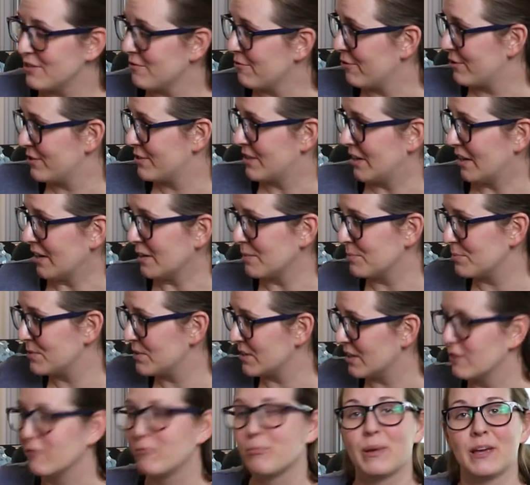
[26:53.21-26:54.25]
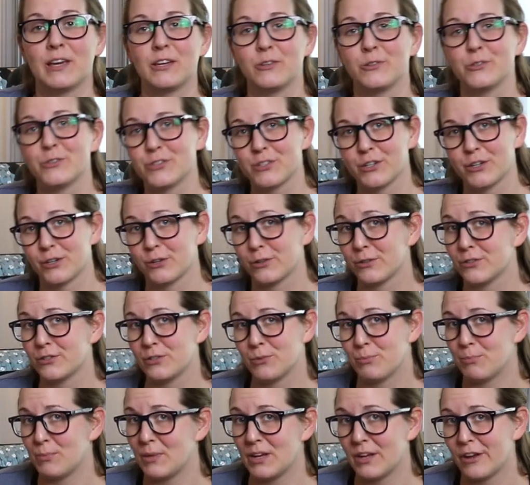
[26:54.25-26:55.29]
different types of panel skirts
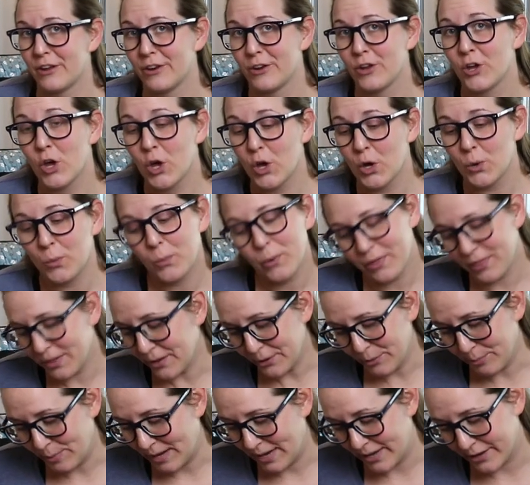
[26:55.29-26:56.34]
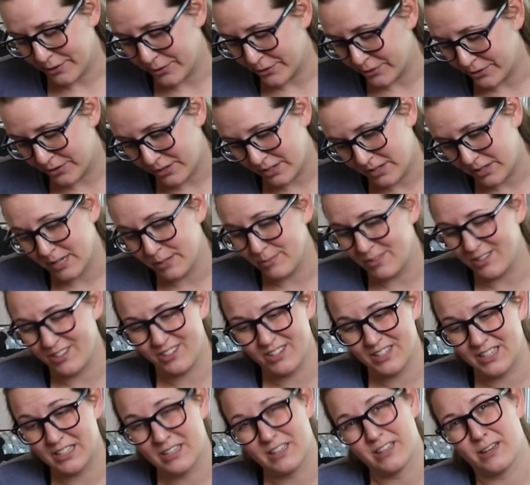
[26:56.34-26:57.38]
made without a pattern. I
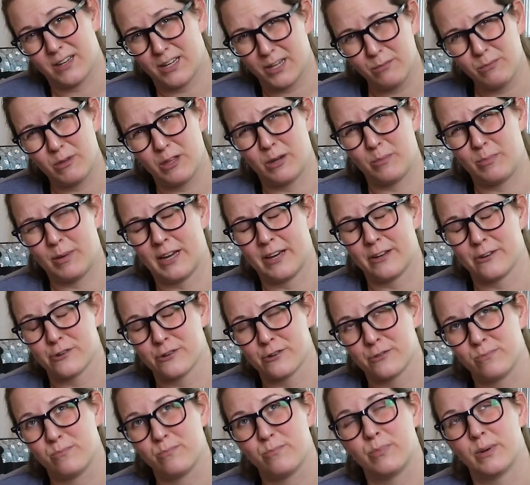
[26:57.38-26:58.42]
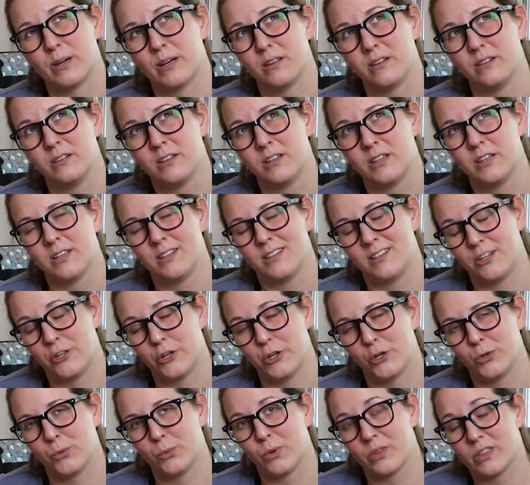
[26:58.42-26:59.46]
mean, I made a pattern, but you
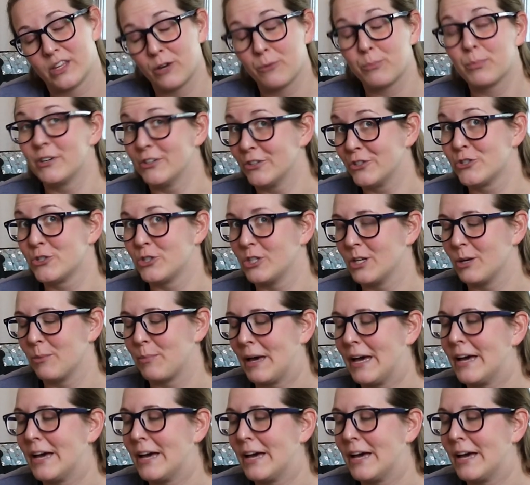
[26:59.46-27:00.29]
know, without purchasing a